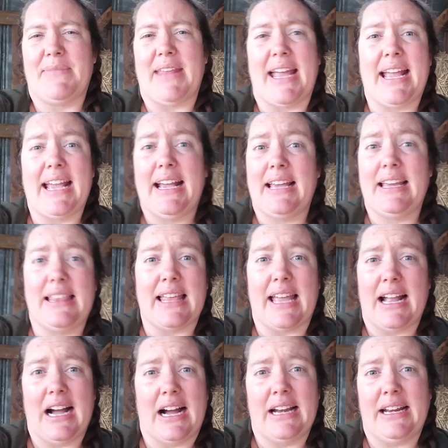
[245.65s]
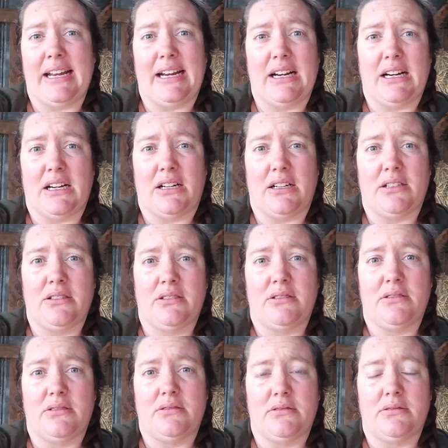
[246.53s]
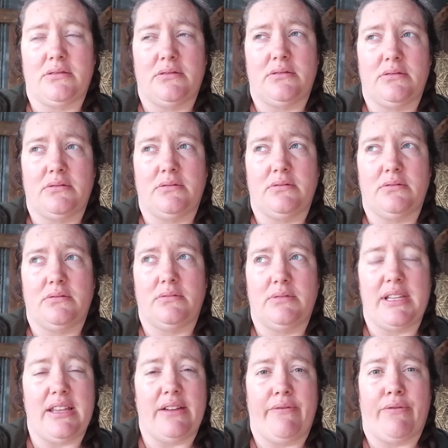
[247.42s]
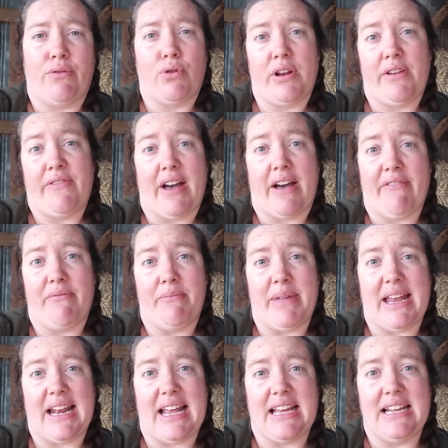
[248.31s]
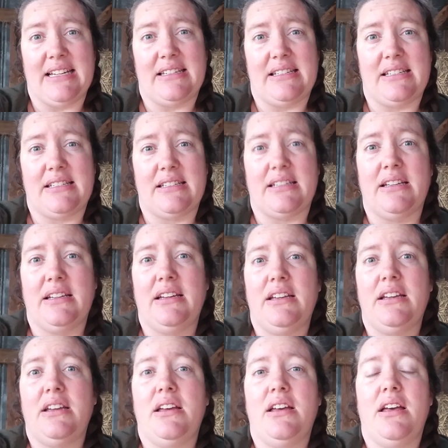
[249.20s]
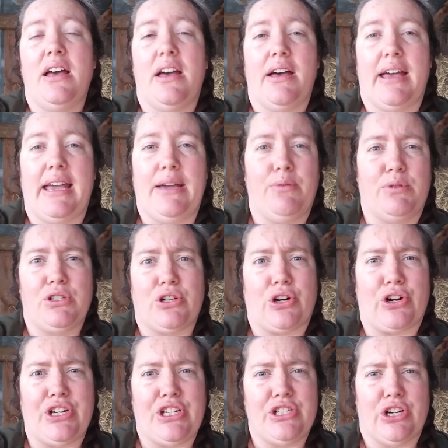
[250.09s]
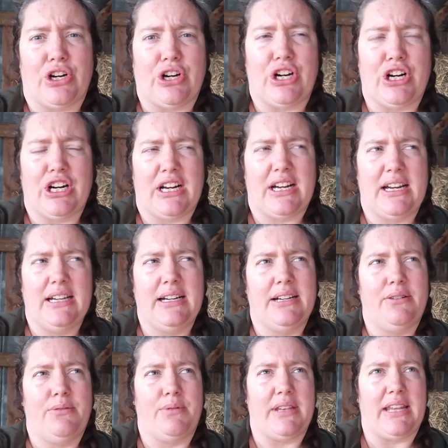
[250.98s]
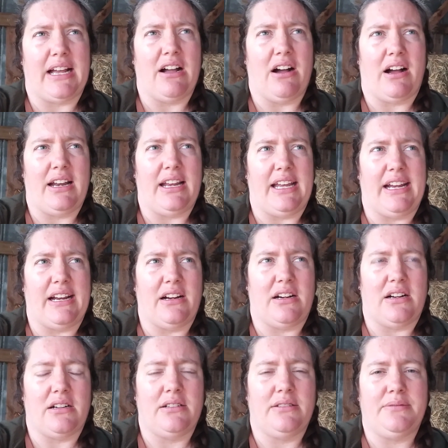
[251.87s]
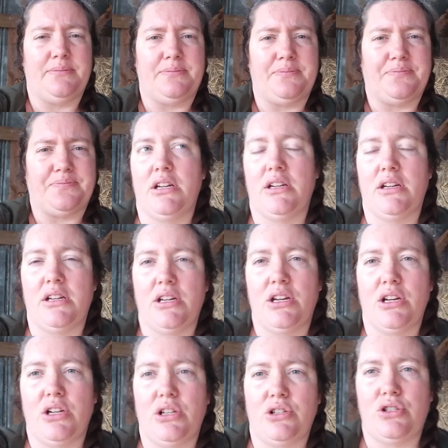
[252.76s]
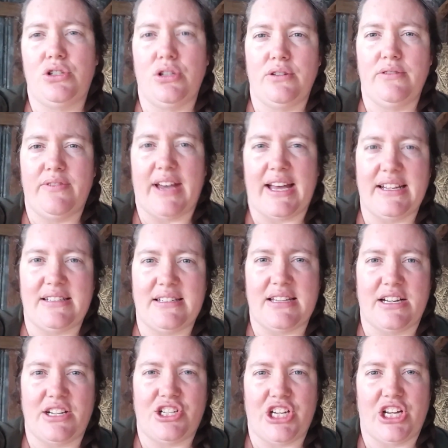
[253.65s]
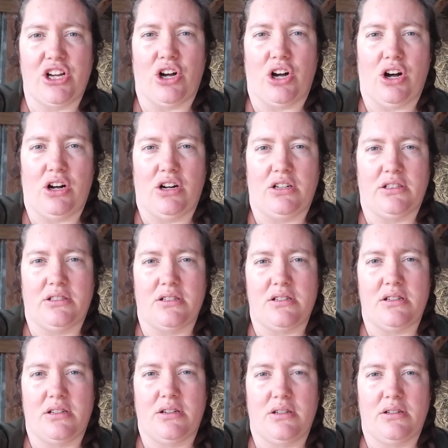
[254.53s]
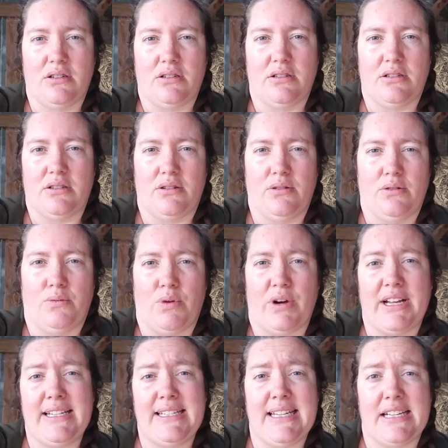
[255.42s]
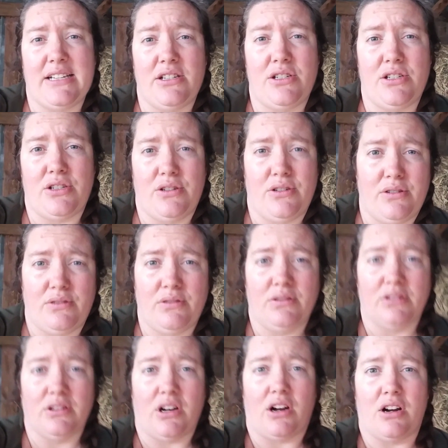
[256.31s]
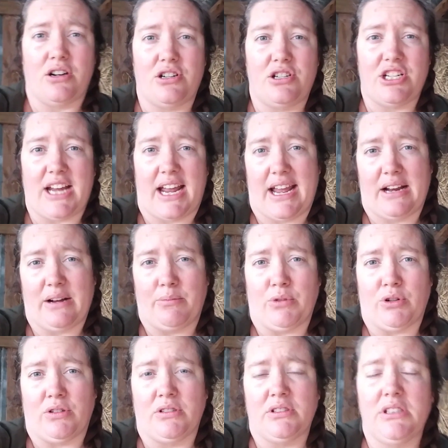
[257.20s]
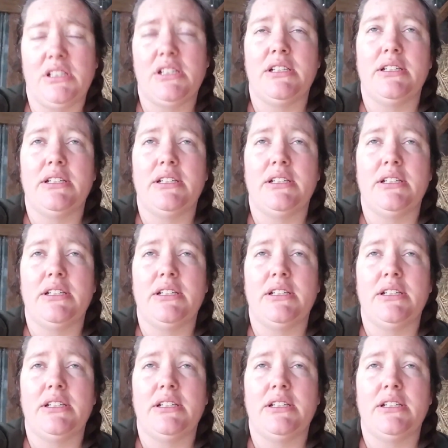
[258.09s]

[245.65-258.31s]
They got here within 45 minutes. It was already dark when they got here. 2 vets that she called, one didn't do large animal.